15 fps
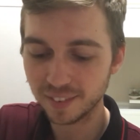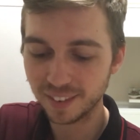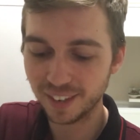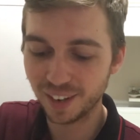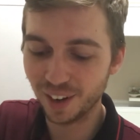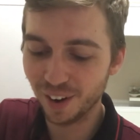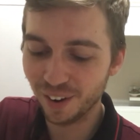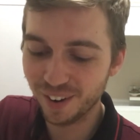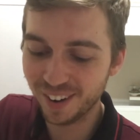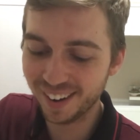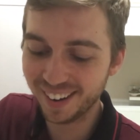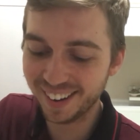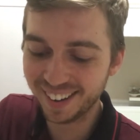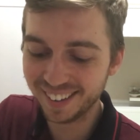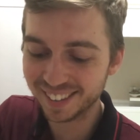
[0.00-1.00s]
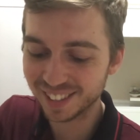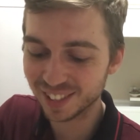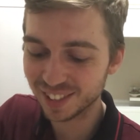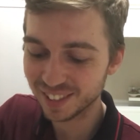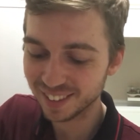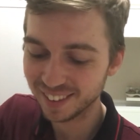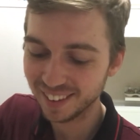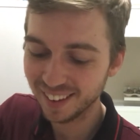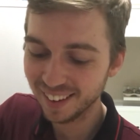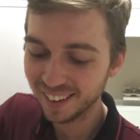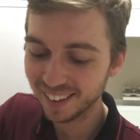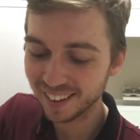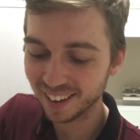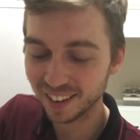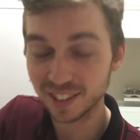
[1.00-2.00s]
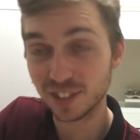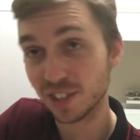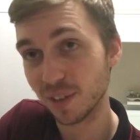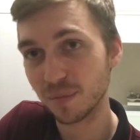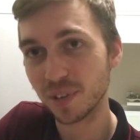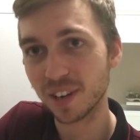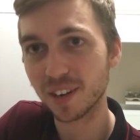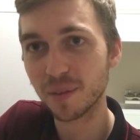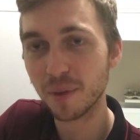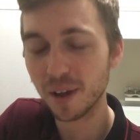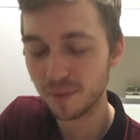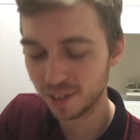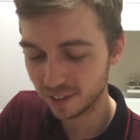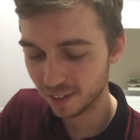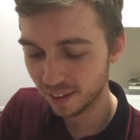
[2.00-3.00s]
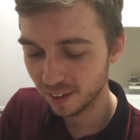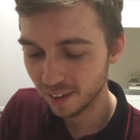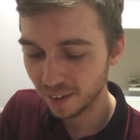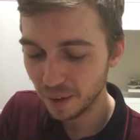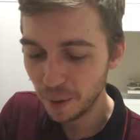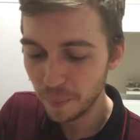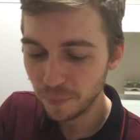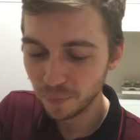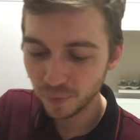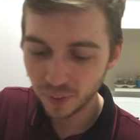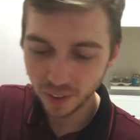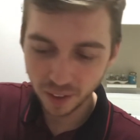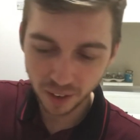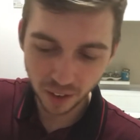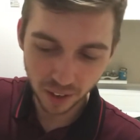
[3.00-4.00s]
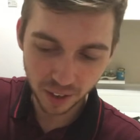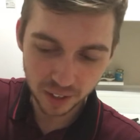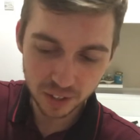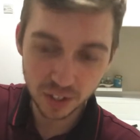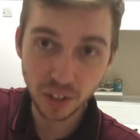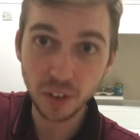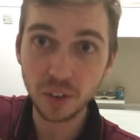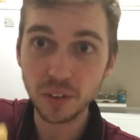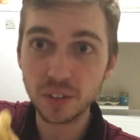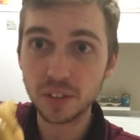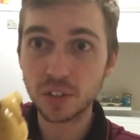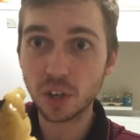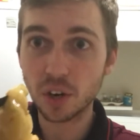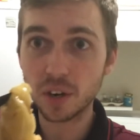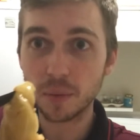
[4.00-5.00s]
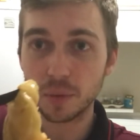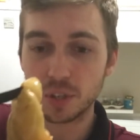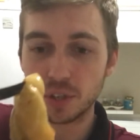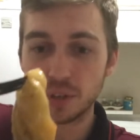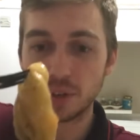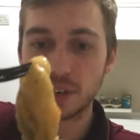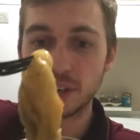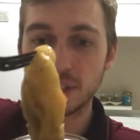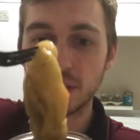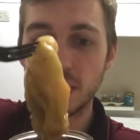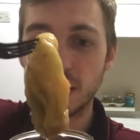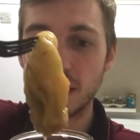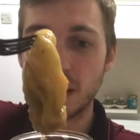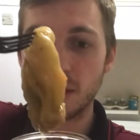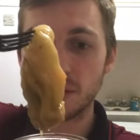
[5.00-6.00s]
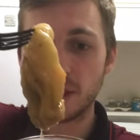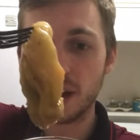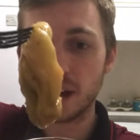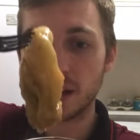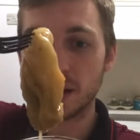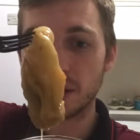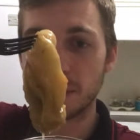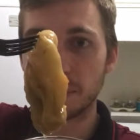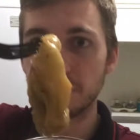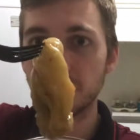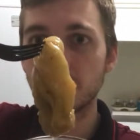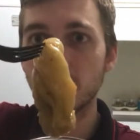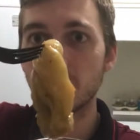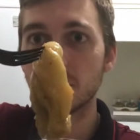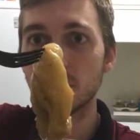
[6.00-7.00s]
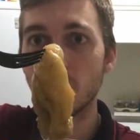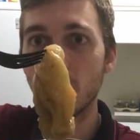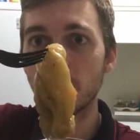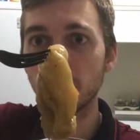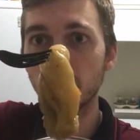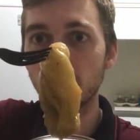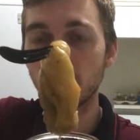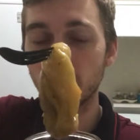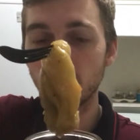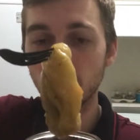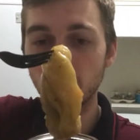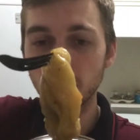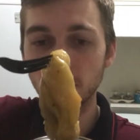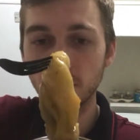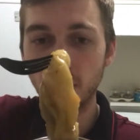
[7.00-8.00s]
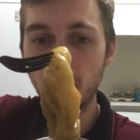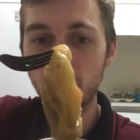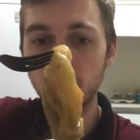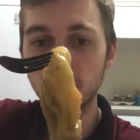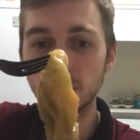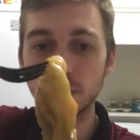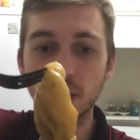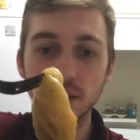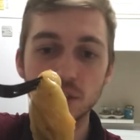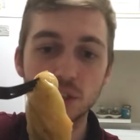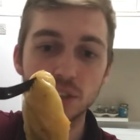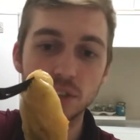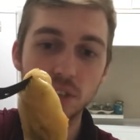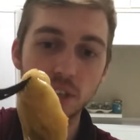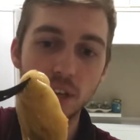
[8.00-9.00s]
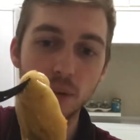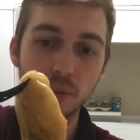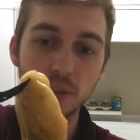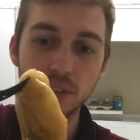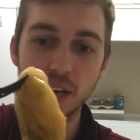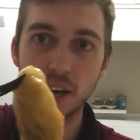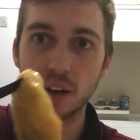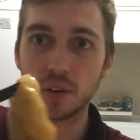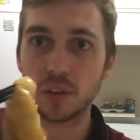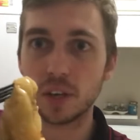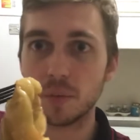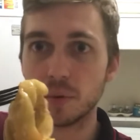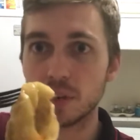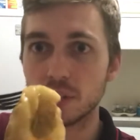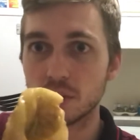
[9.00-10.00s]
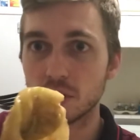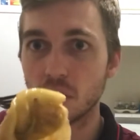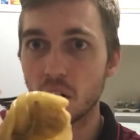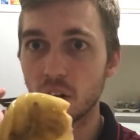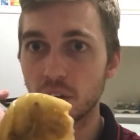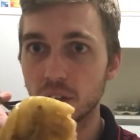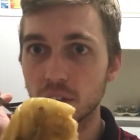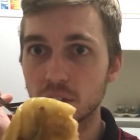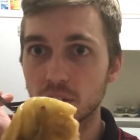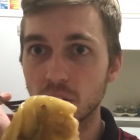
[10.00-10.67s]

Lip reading: You know, it just kind of seems like you're babies. All right, so jar number 2, we're gonna take out that top layer of cabbage. That's just to keep it down, keep it solid.